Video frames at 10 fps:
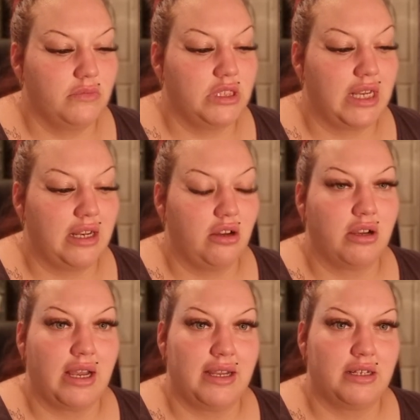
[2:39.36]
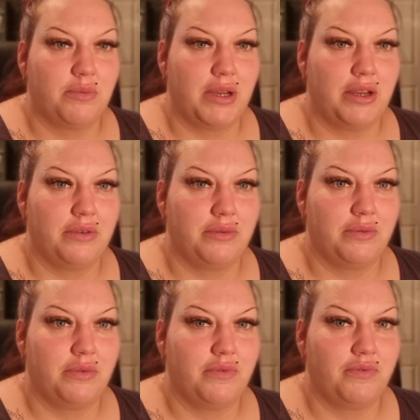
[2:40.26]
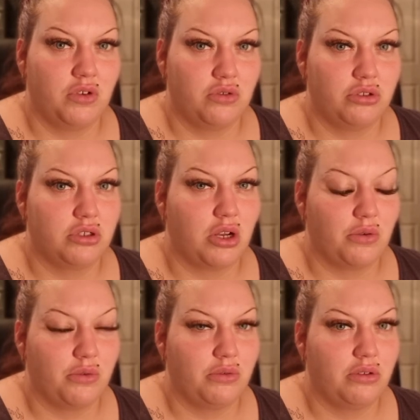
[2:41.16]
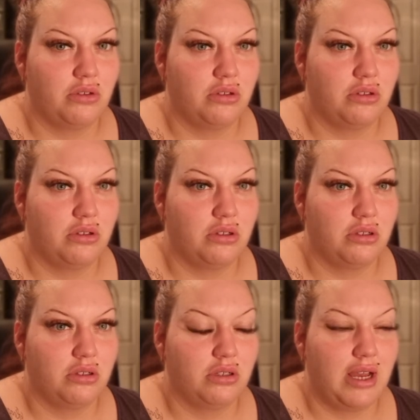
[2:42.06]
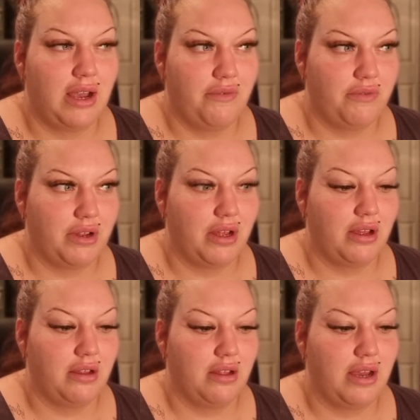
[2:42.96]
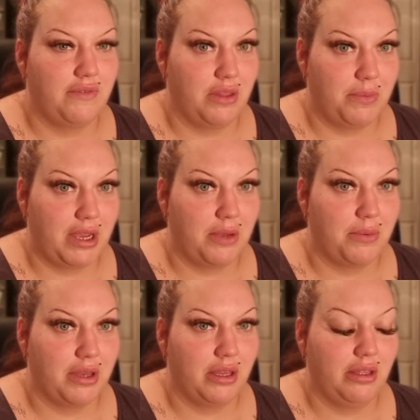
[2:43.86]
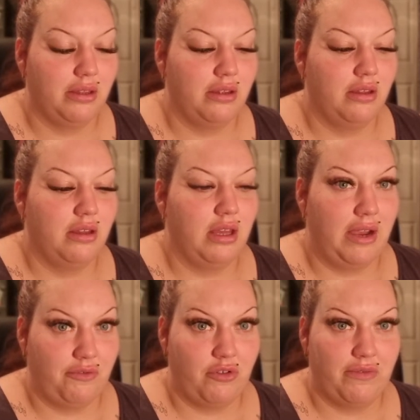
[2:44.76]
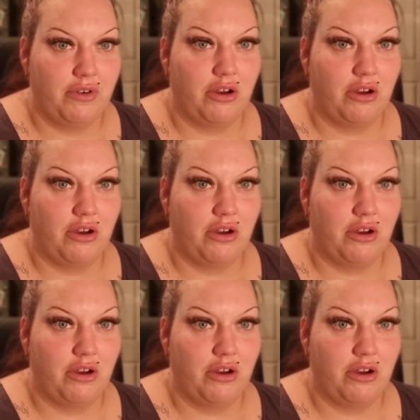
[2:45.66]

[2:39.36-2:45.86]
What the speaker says: Then I gained about 4 stone after having the baby, after having